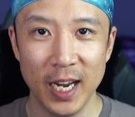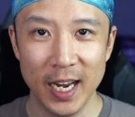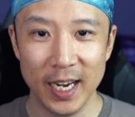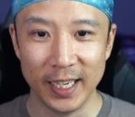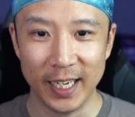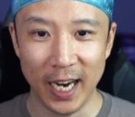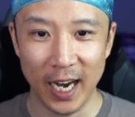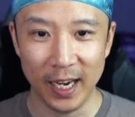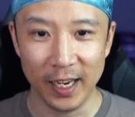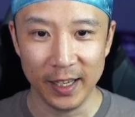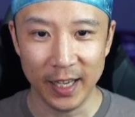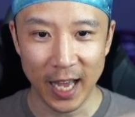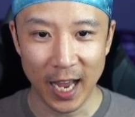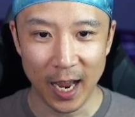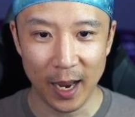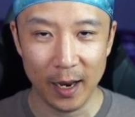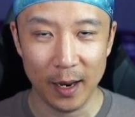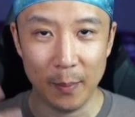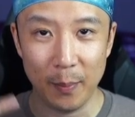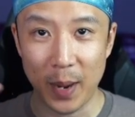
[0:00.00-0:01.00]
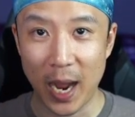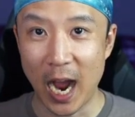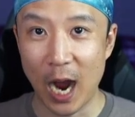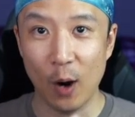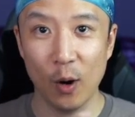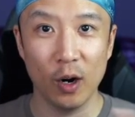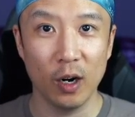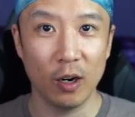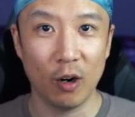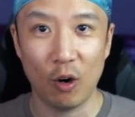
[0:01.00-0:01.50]
getting that
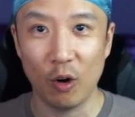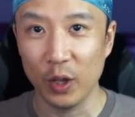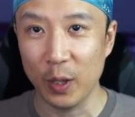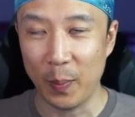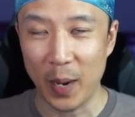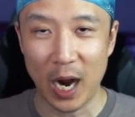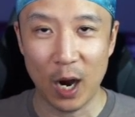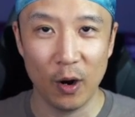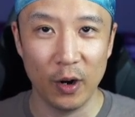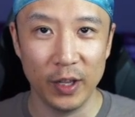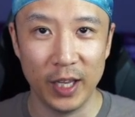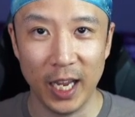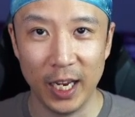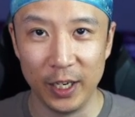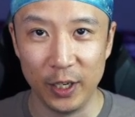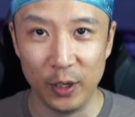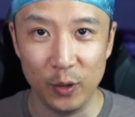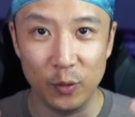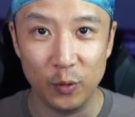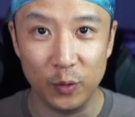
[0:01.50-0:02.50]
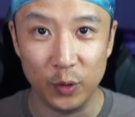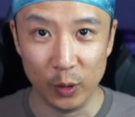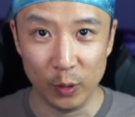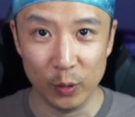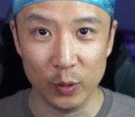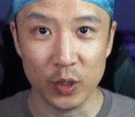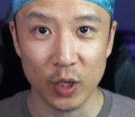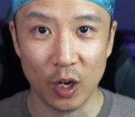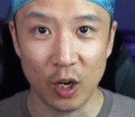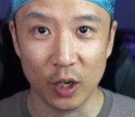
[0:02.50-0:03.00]
power, all the power that you use
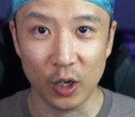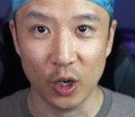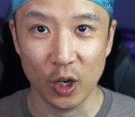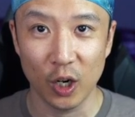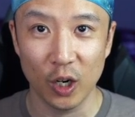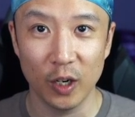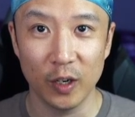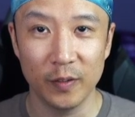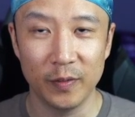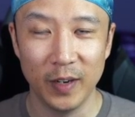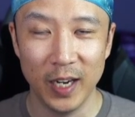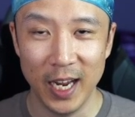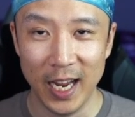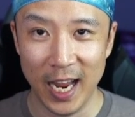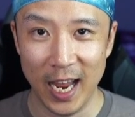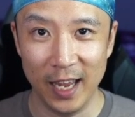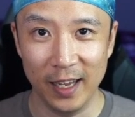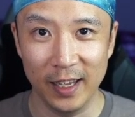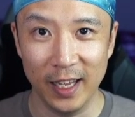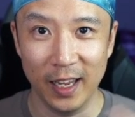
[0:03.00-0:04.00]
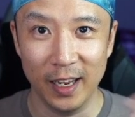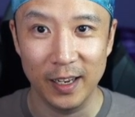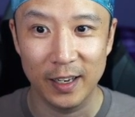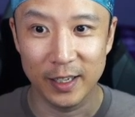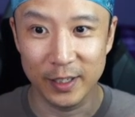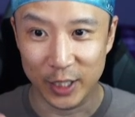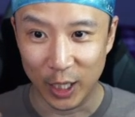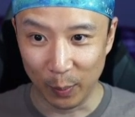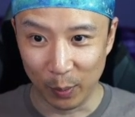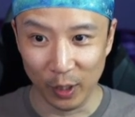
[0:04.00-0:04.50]
on curve, and then
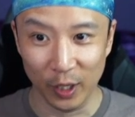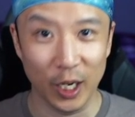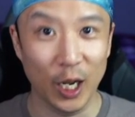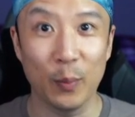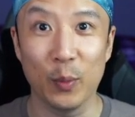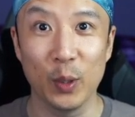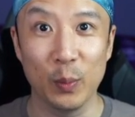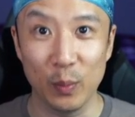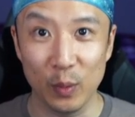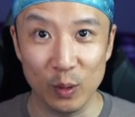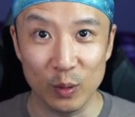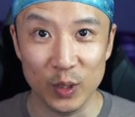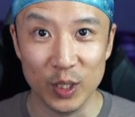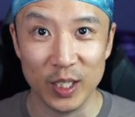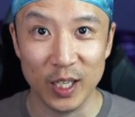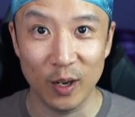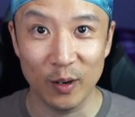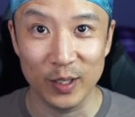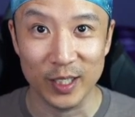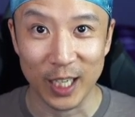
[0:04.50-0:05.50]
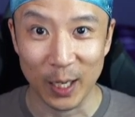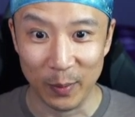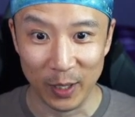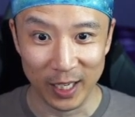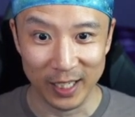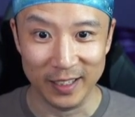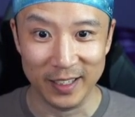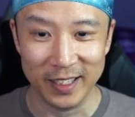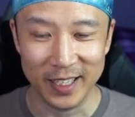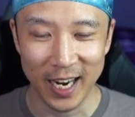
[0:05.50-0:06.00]
double it up with Moonstone is gonna be
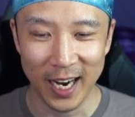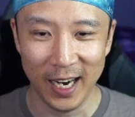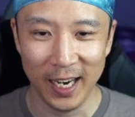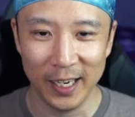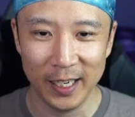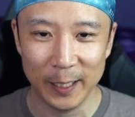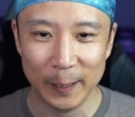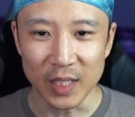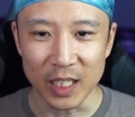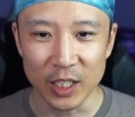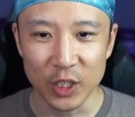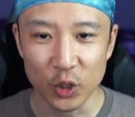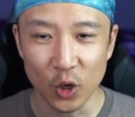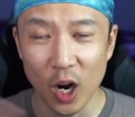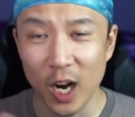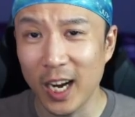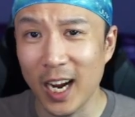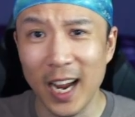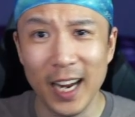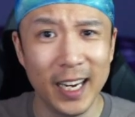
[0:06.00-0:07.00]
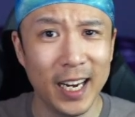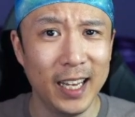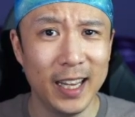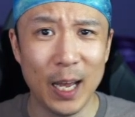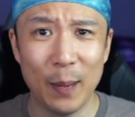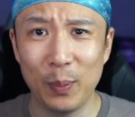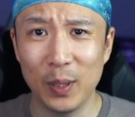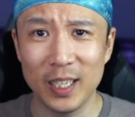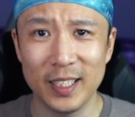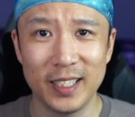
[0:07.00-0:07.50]
insane. Strong Guy getting that
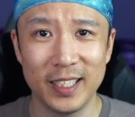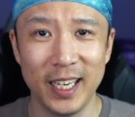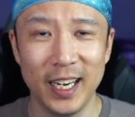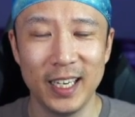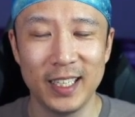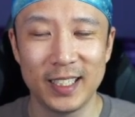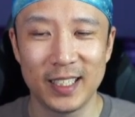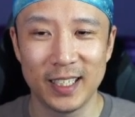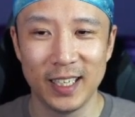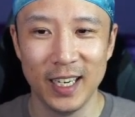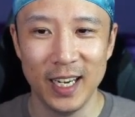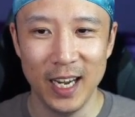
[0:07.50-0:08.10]
+6.